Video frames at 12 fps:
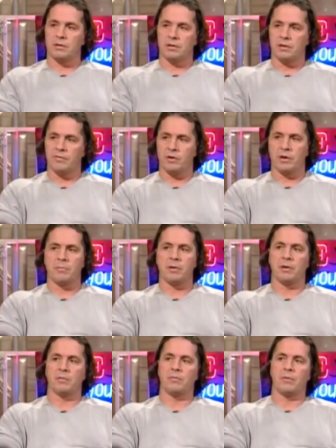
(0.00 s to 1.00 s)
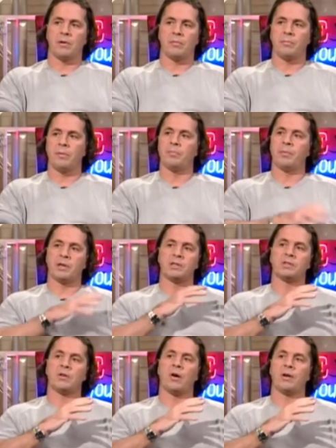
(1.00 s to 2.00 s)
And if you're going to be a, a, a, big
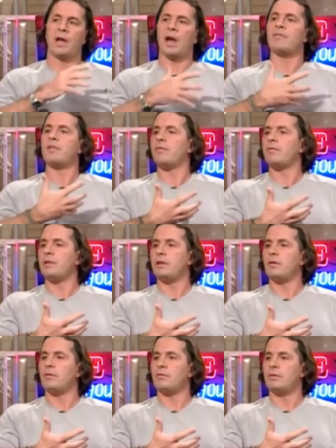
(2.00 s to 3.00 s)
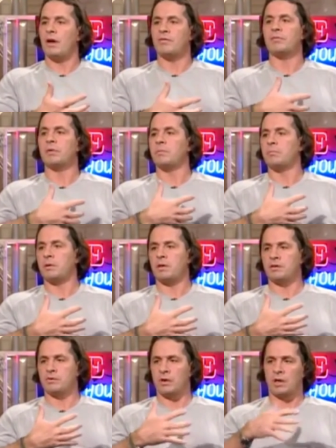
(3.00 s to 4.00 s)
star, you have to have an ego. You have to. It
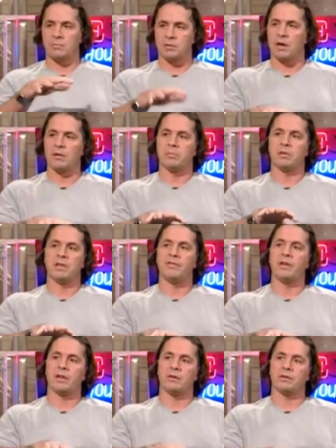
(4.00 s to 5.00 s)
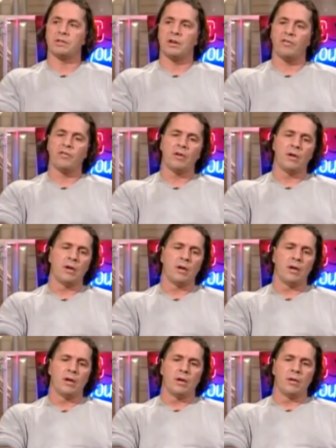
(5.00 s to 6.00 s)
sort of comes down to believing in yourself.
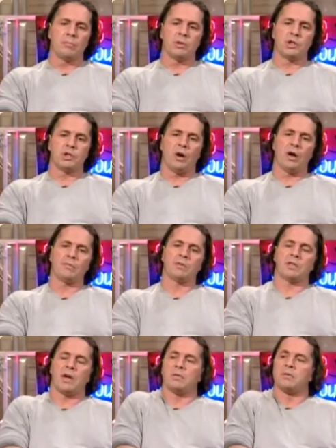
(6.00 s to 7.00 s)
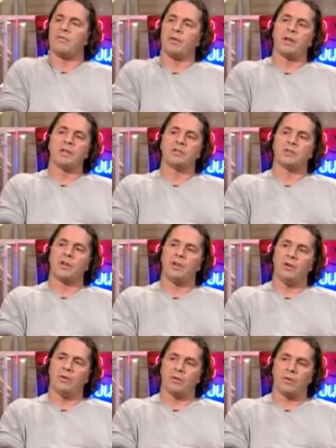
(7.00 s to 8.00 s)
But Shawn was a guy that was very
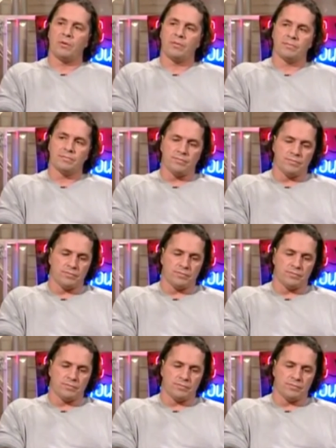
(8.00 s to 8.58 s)
insecure